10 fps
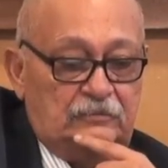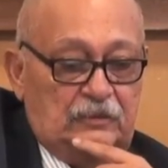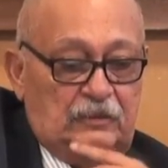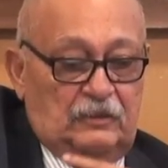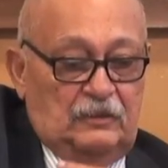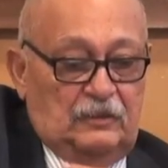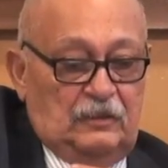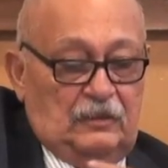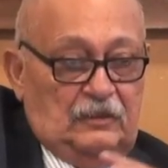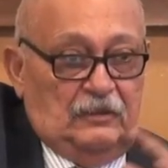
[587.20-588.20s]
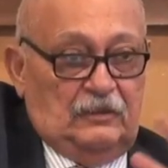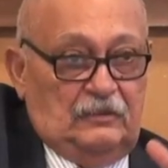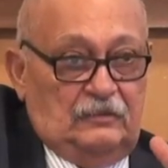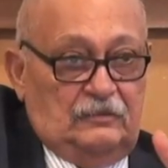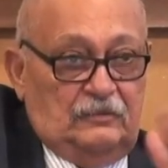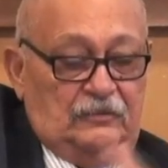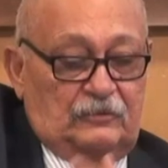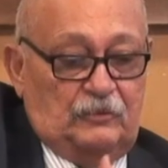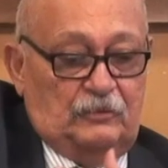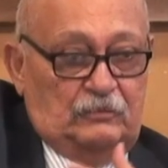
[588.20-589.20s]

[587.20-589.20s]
(silence)